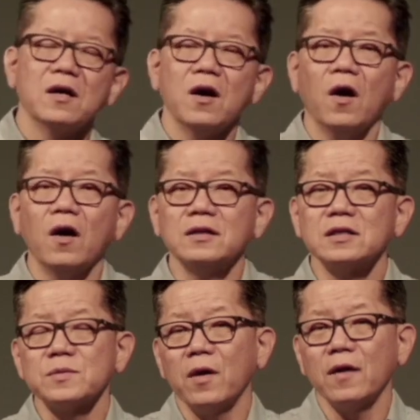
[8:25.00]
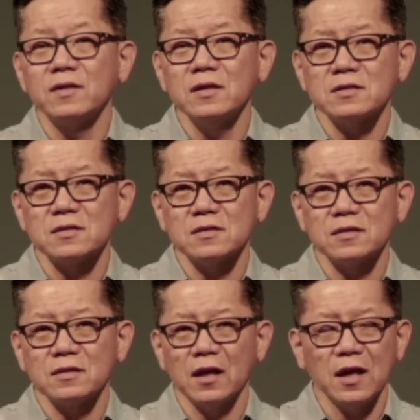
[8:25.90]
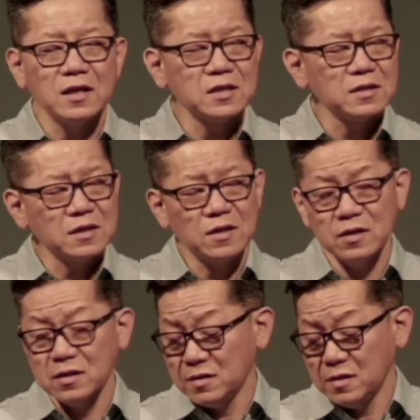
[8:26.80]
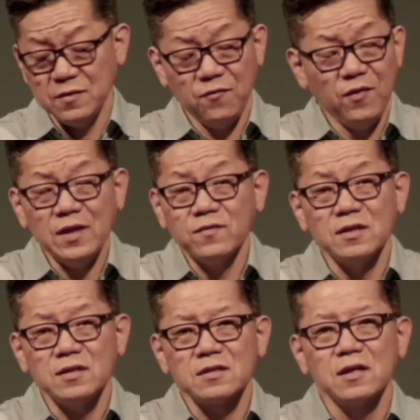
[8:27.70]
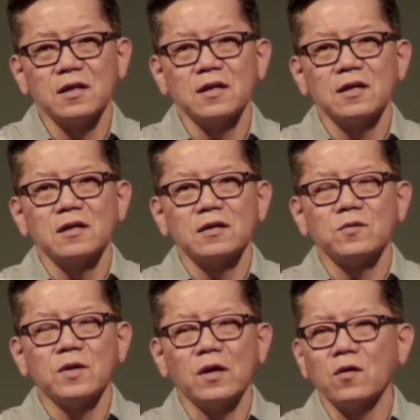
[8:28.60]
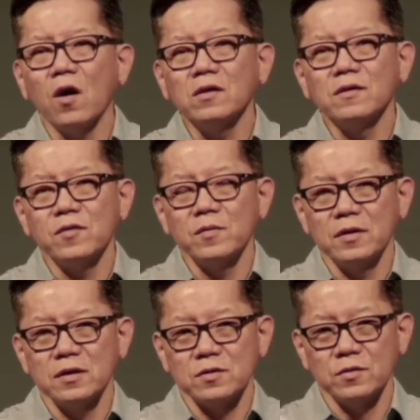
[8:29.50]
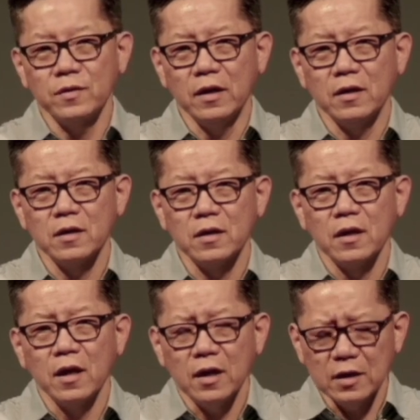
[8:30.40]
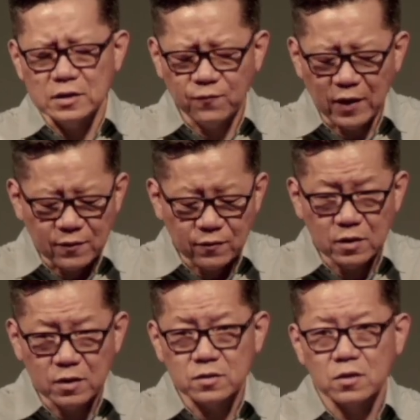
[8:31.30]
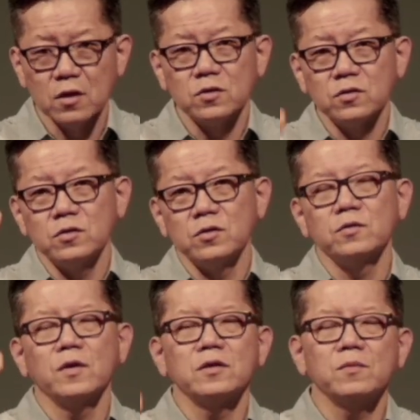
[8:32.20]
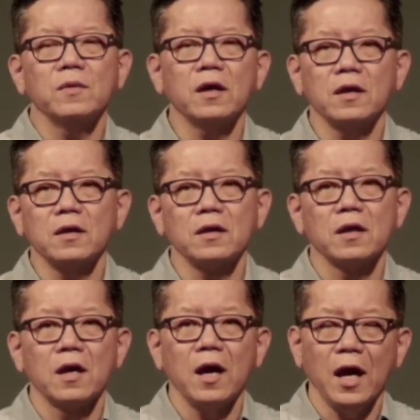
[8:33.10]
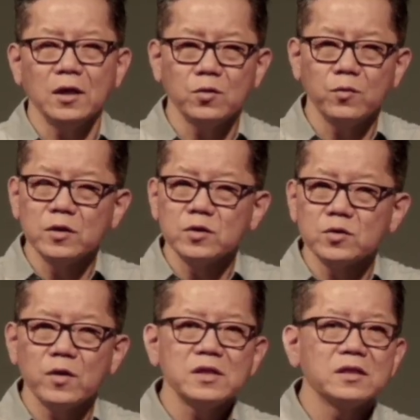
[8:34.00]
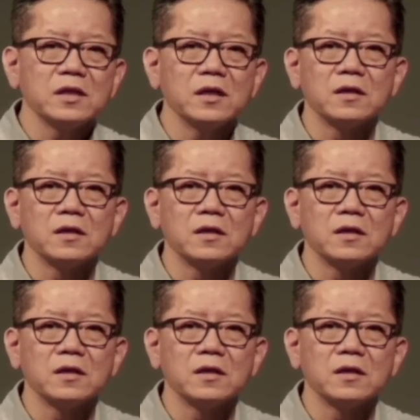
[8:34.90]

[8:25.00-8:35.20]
on his providence that has his faithfulness throughout all of human history, his faithfulness to you and to me, and to rejoice in it